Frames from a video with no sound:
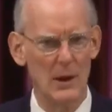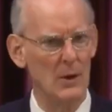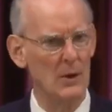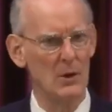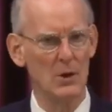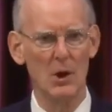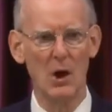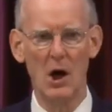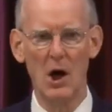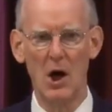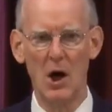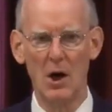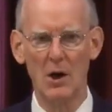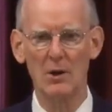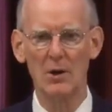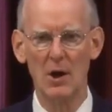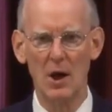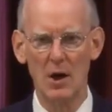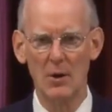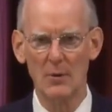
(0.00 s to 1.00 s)
a
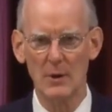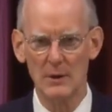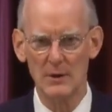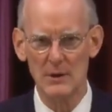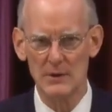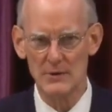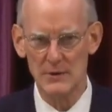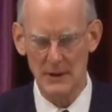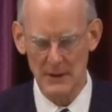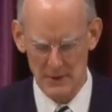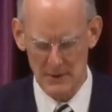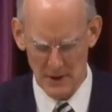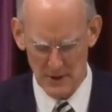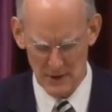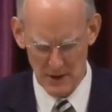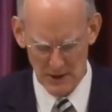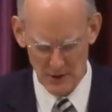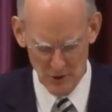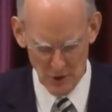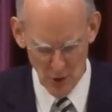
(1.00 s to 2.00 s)
long, we're just, as they
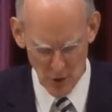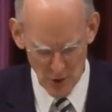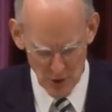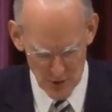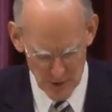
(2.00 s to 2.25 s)
say, scores